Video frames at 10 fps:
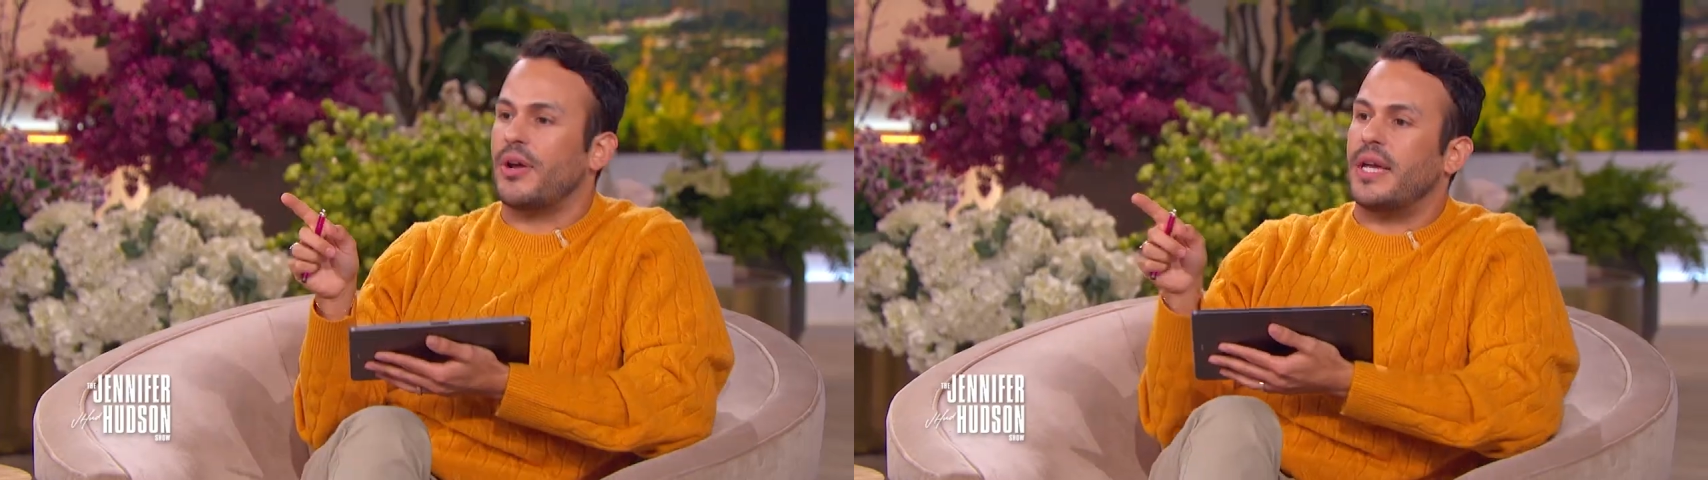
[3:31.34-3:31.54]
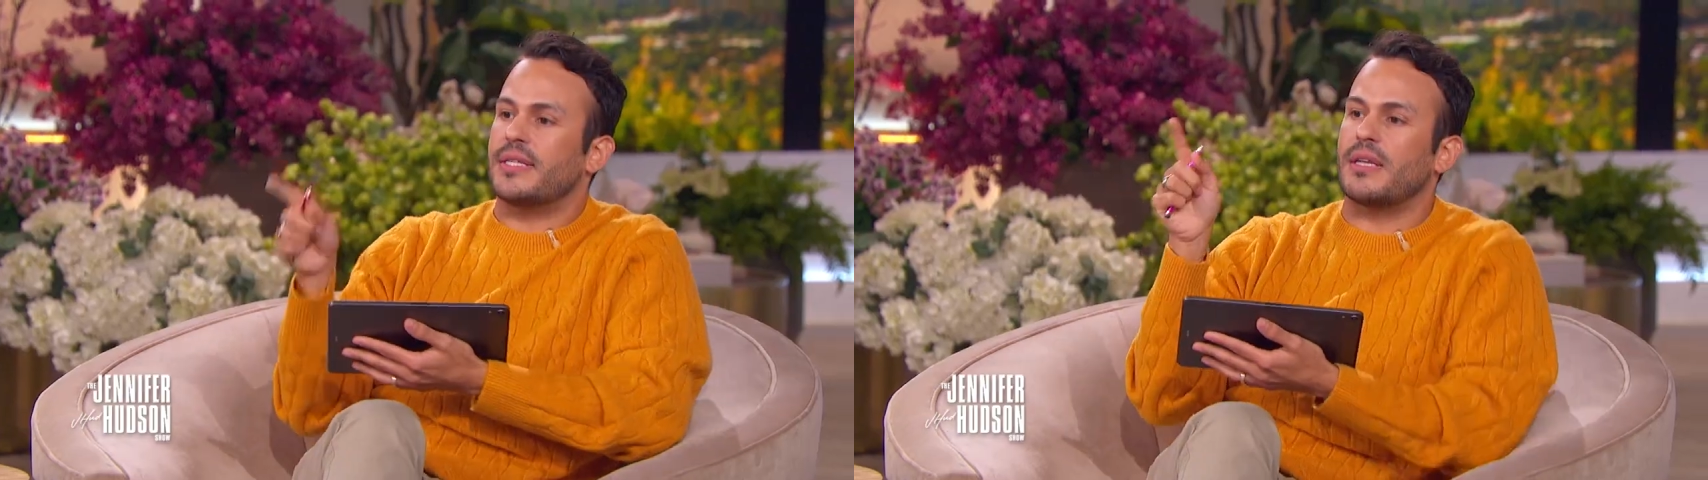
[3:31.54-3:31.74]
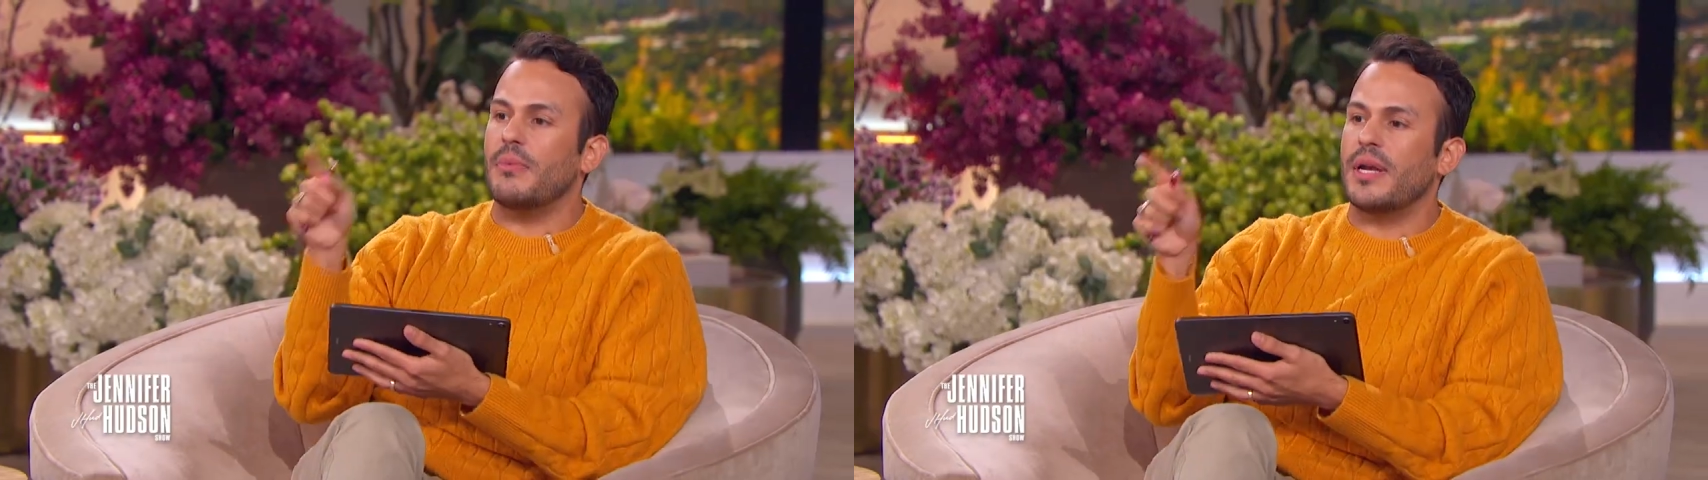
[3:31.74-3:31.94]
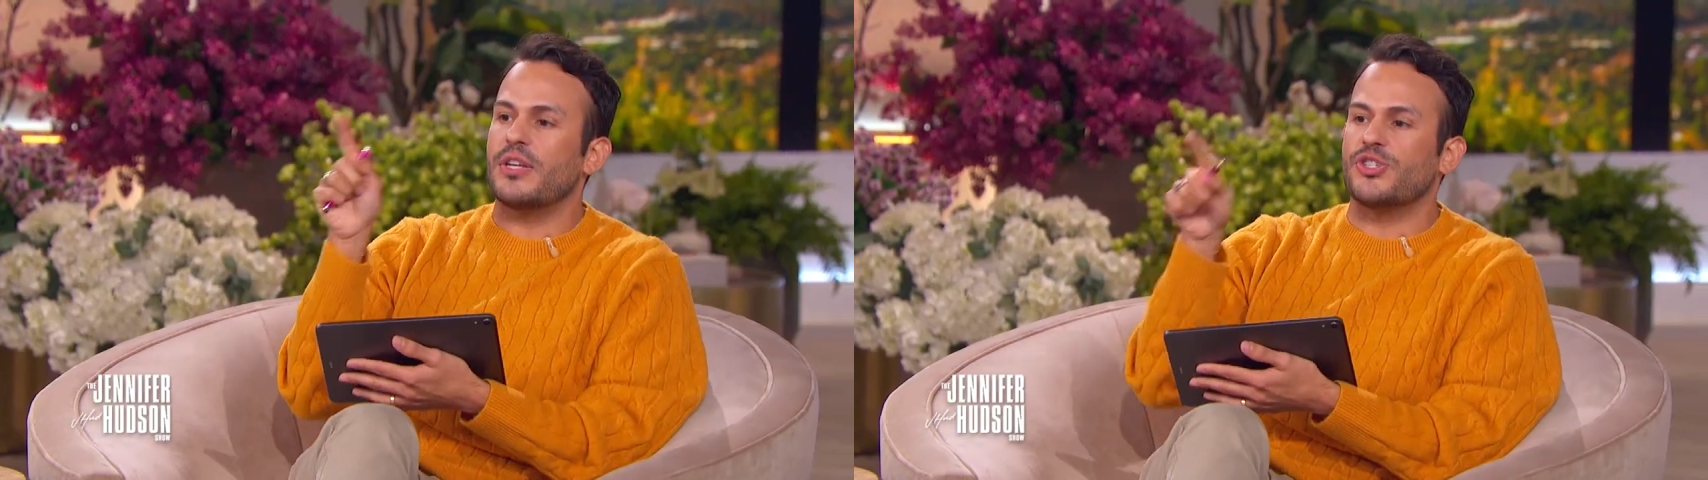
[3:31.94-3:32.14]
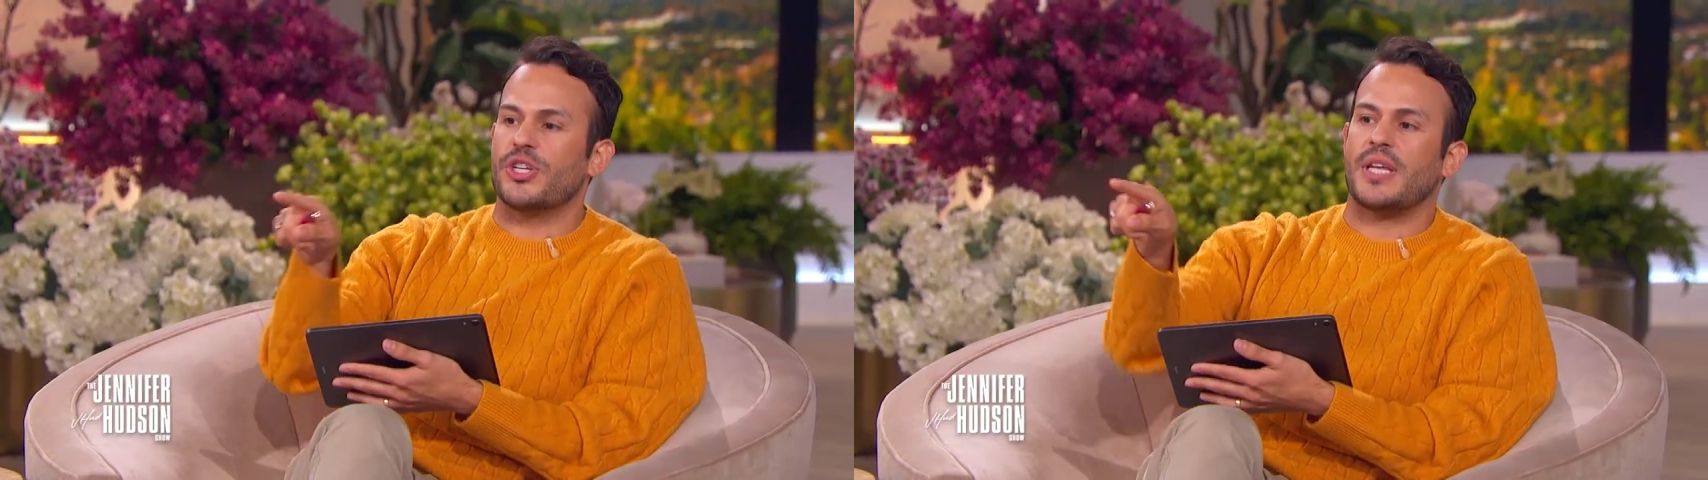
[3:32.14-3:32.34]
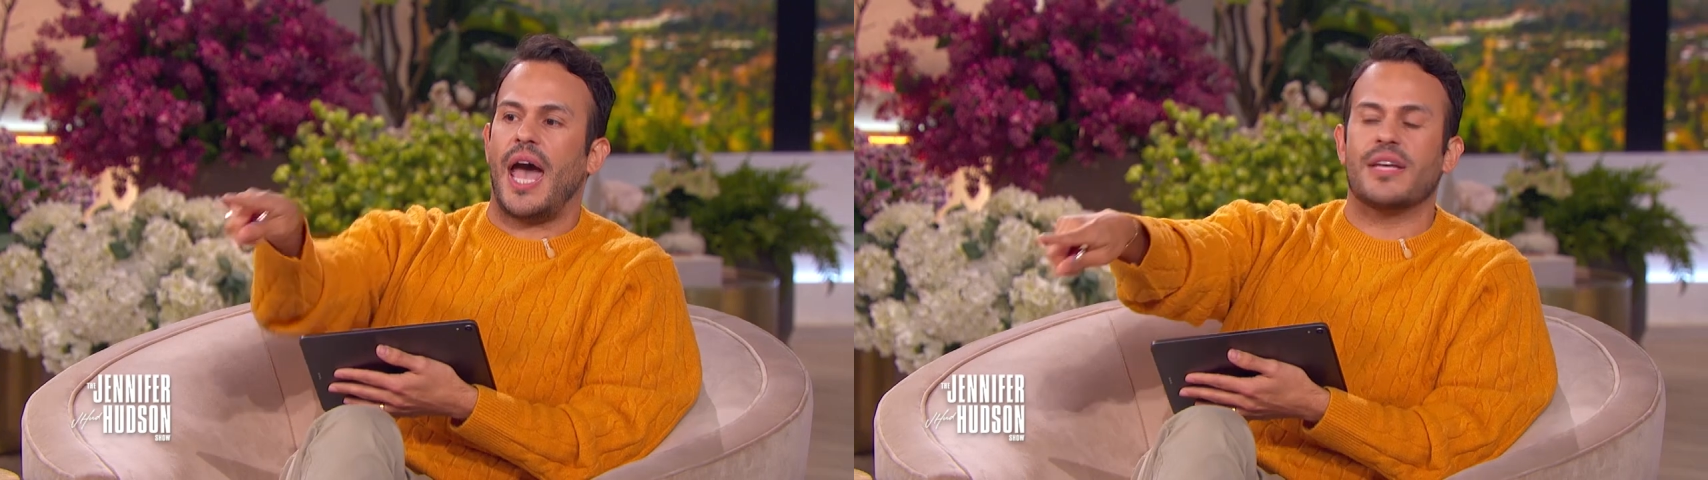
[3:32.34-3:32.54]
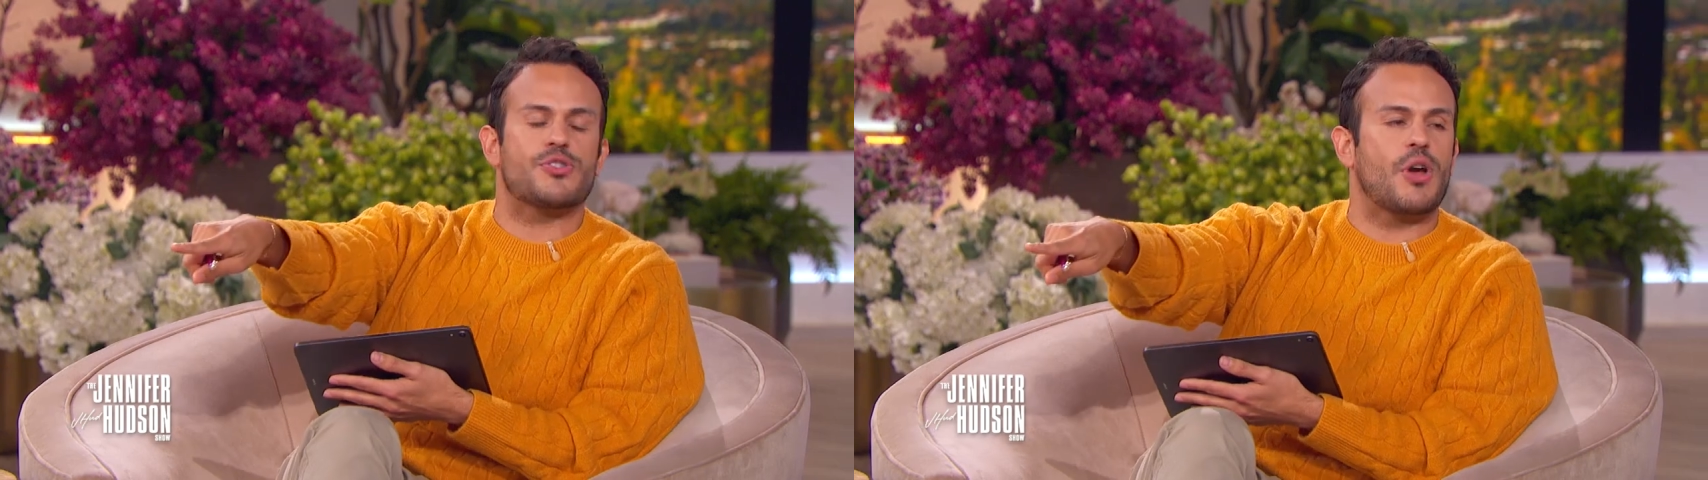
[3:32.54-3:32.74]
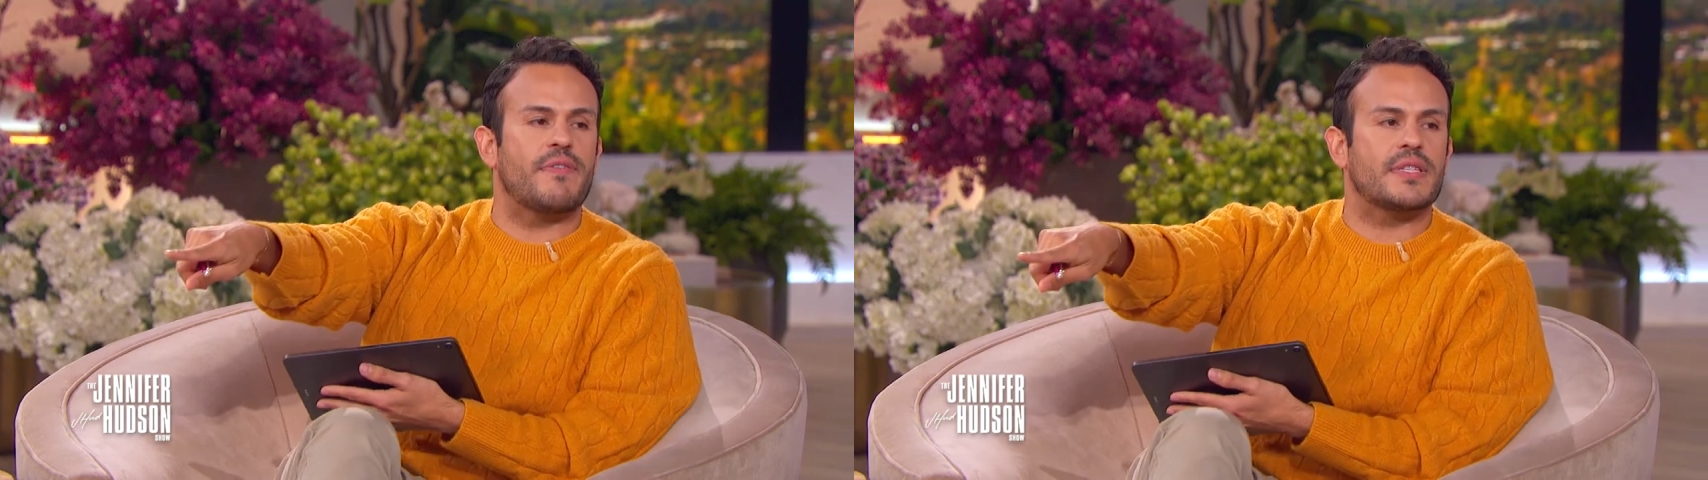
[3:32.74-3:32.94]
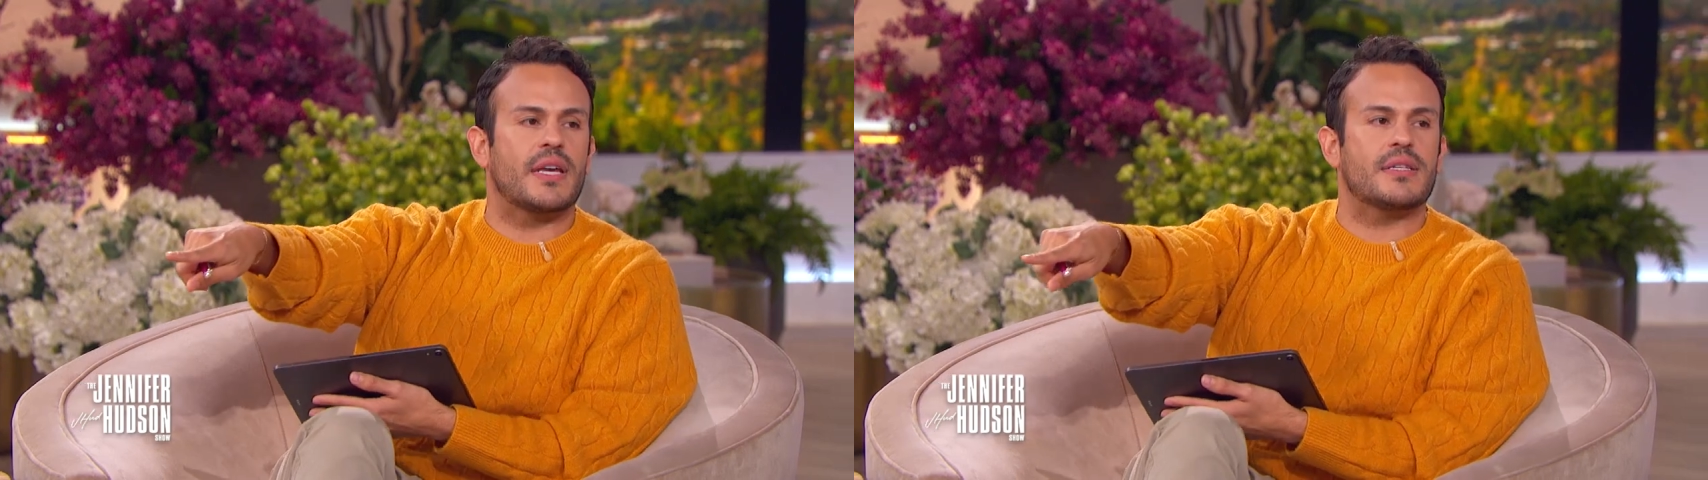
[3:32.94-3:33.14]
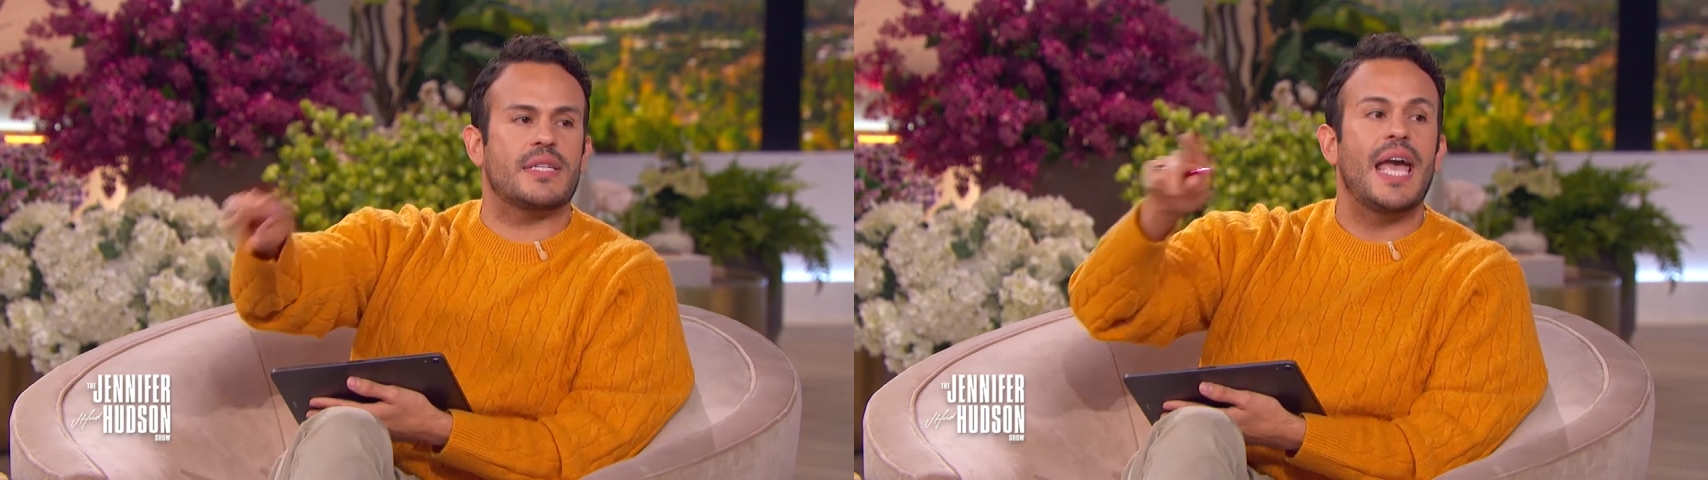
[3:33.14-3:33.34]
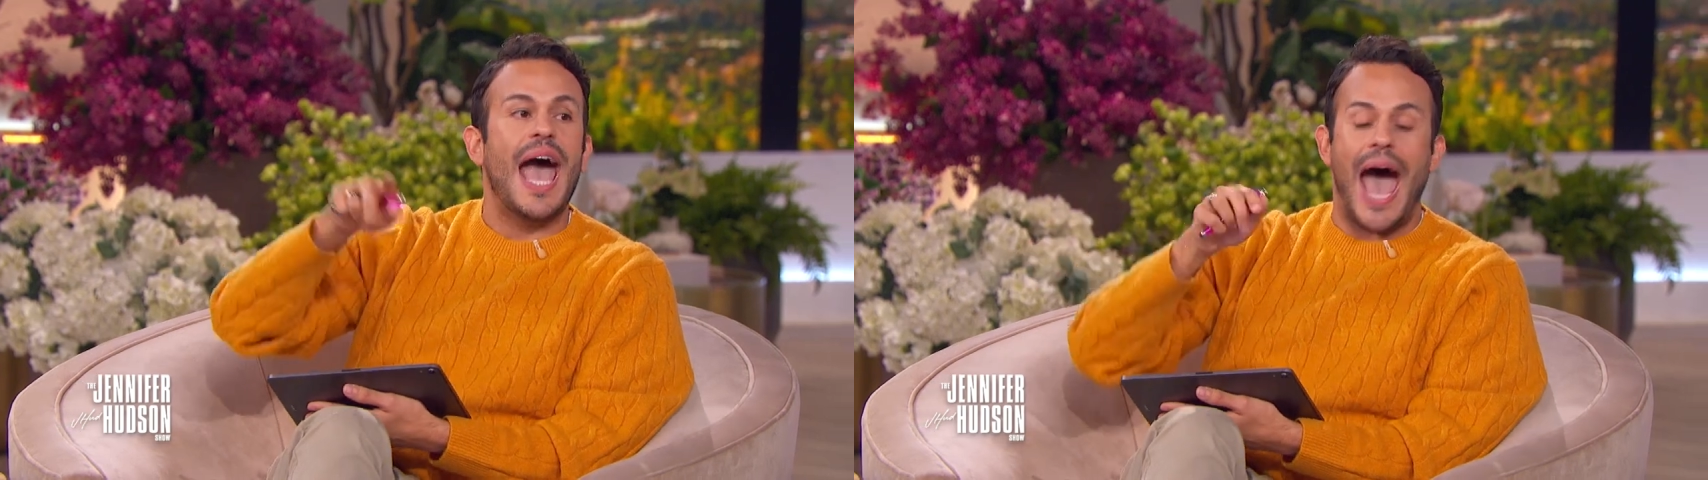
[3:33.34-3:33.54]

is, someone has just asked Travis Kelce